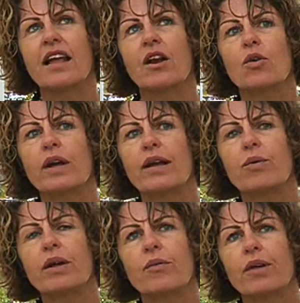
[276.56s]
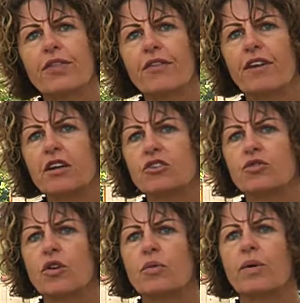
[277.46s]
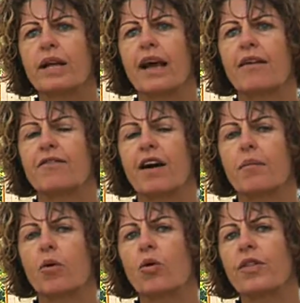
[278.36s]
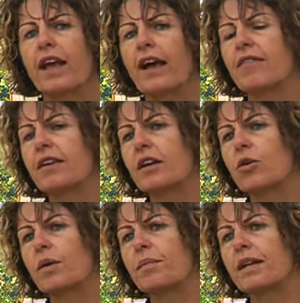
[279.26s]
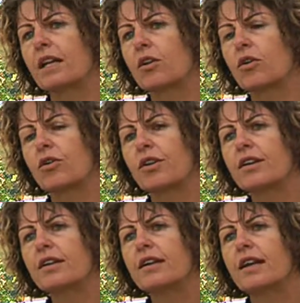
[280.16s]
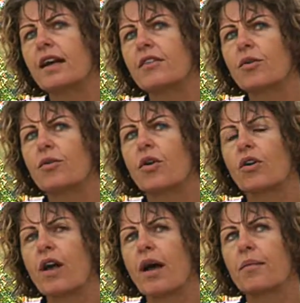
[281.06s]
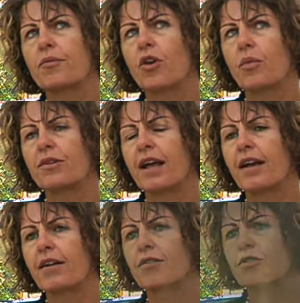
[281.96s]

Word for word: Yeah, look, we, with the function room we have um, all the AV equipment included. So we've got um, drop-down